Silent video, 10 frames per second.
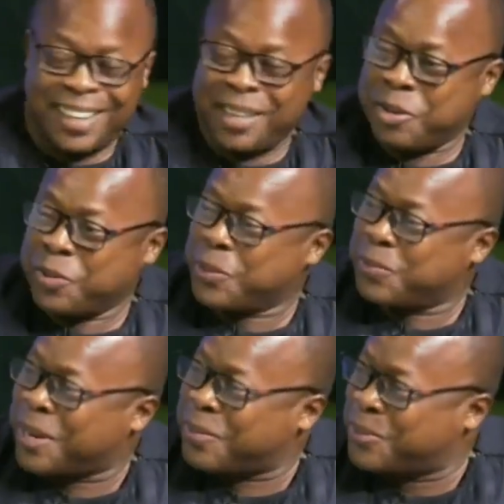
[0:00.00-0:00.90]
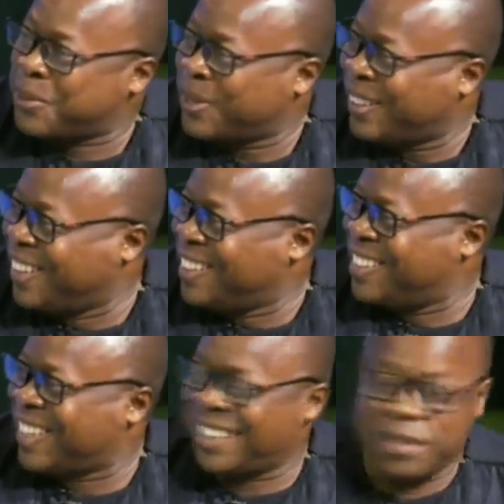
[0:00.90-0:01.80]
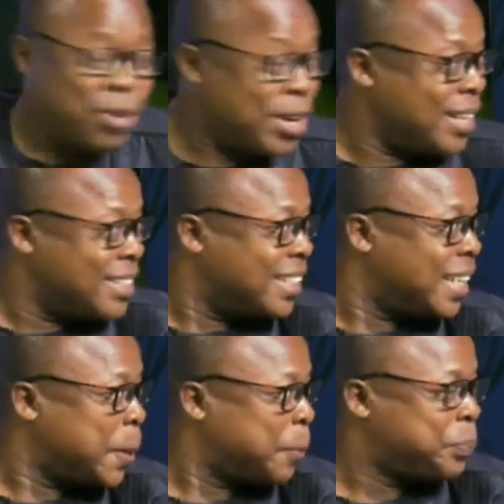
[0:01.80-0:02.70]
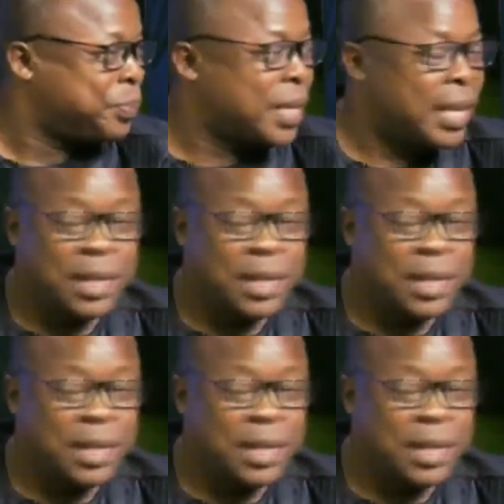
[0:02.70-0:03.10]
Numo Brafo initially no can say the